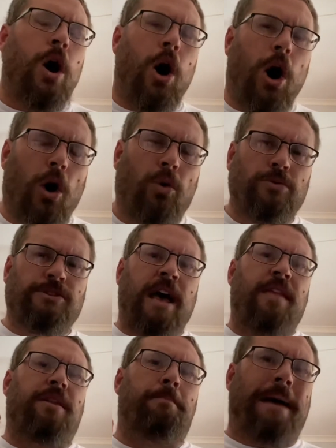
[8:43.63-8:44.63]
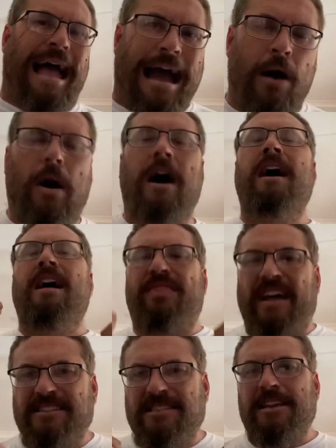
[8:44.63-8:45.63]
holds the power.
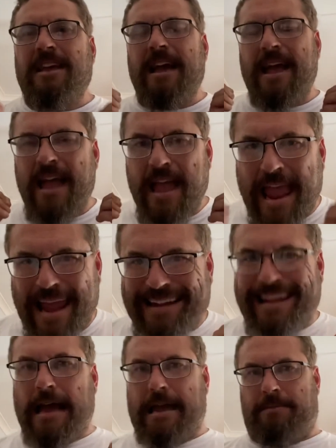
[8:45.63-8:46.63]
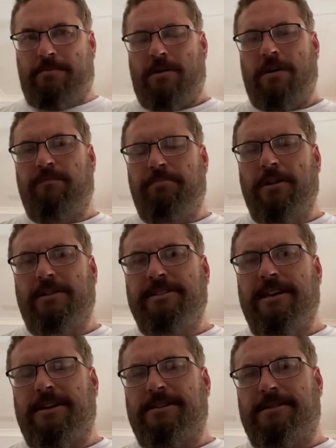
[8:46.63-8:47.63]
That's the end game of
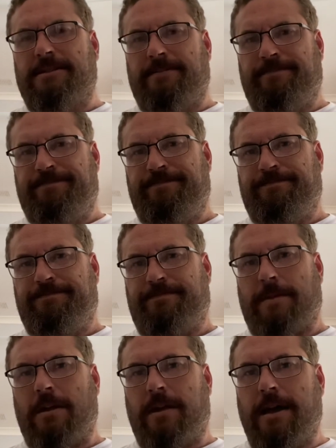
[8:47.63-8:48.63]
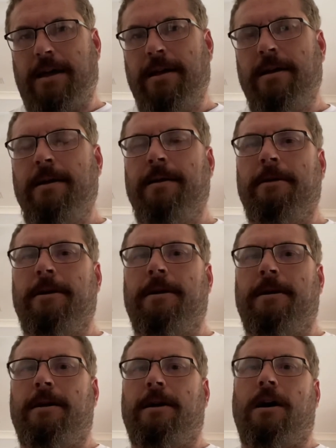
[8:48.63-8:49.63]
politics. Okay?
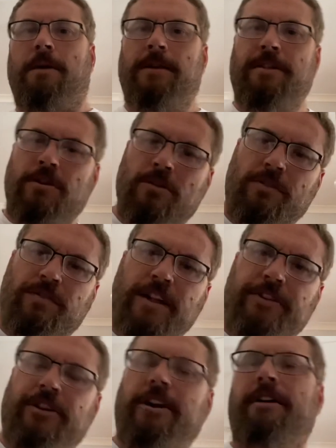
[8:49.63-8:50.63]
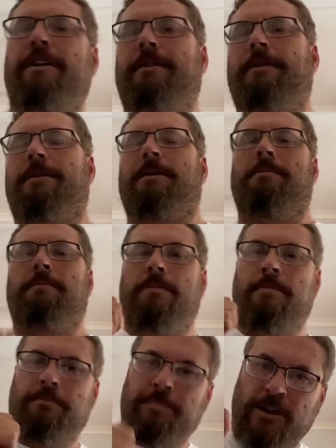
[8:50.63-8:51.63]
I'm Nathan Googs Fletcher.
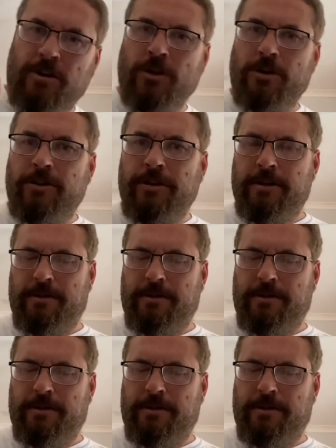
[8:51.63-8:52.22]
Be good.